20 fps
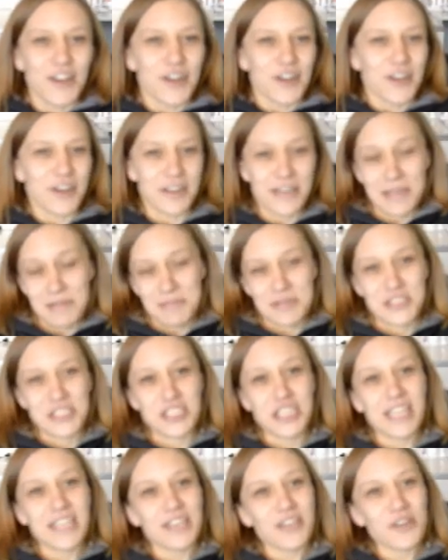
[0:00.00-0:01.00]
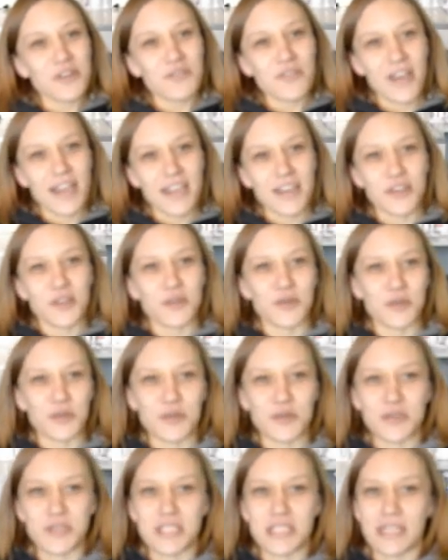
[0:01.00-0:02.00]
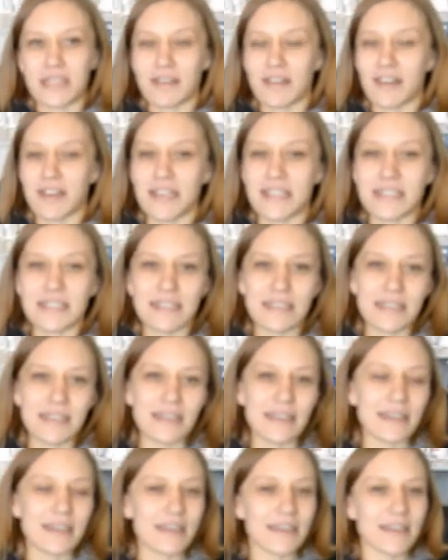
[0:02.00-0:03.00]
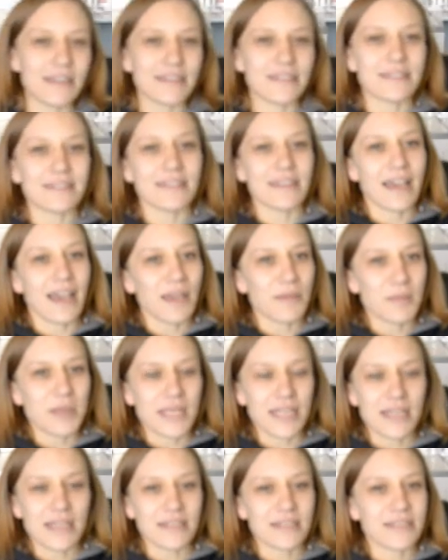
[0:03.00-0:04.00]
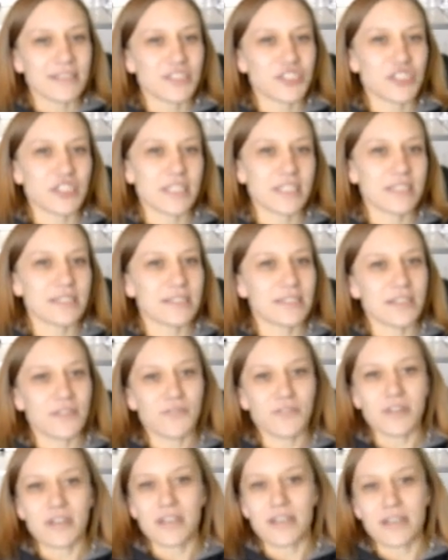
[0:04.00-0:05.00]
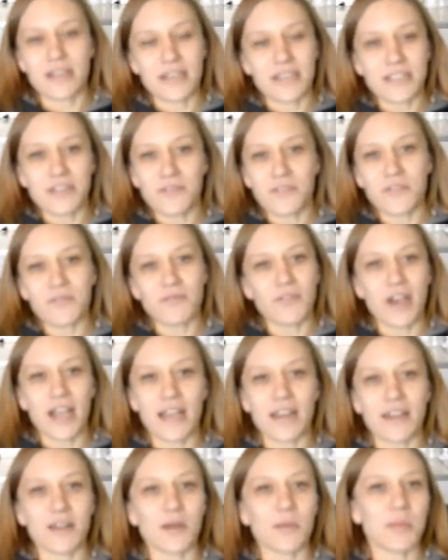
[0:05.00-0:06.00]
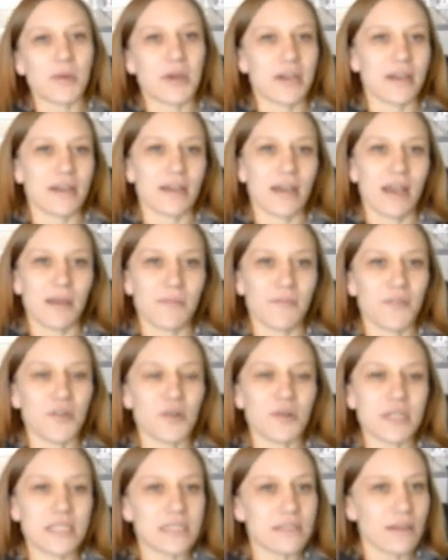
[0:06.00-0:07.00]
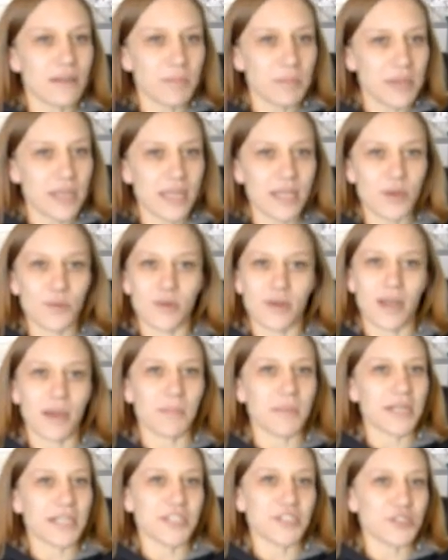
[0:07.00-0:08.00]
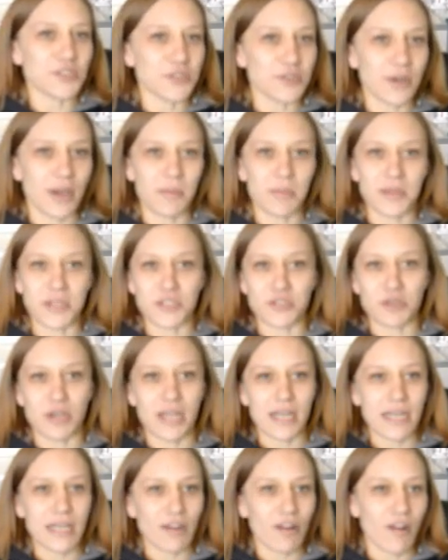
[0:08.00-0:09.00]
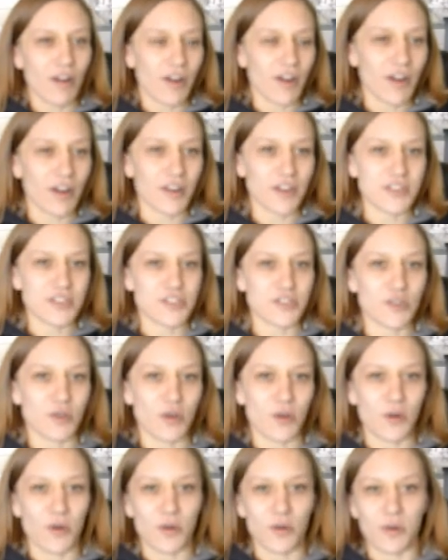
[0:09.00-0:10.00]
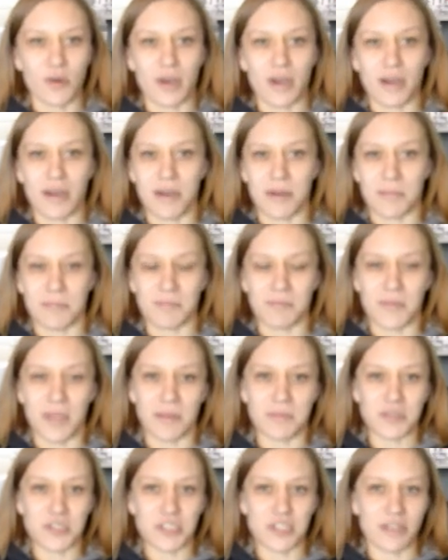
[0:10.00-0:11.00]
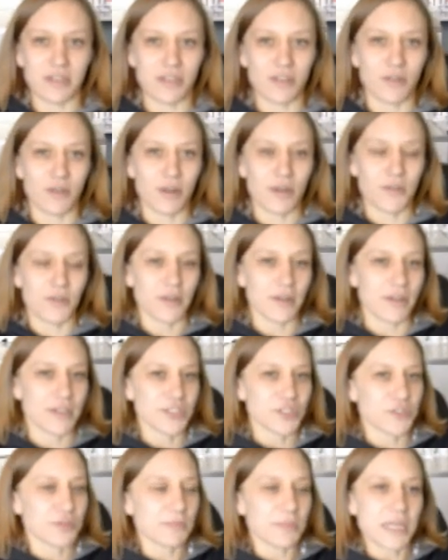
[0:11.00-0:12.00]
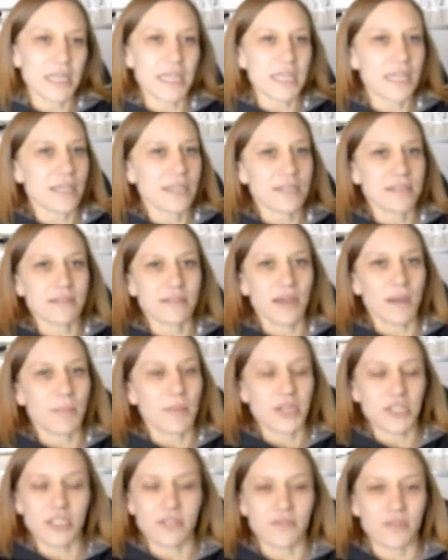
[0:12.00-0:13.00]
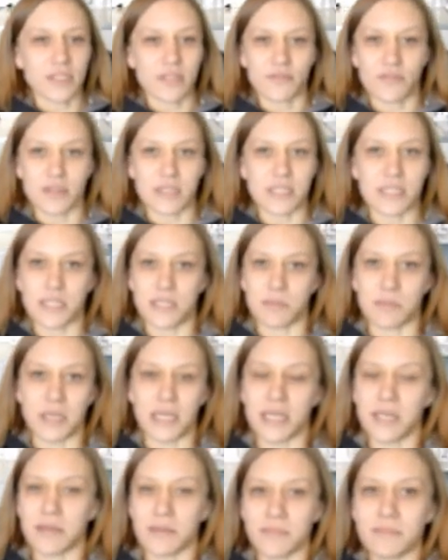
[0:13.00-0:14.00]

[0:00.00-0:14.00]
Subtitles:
Her name's Shino Vanhoose, and honestly, she's different, a different fighter, but I'm focused on me and what I'm going to do. I've been training hard, so I'm just going to go out there and do me. It's not much of a difference to me.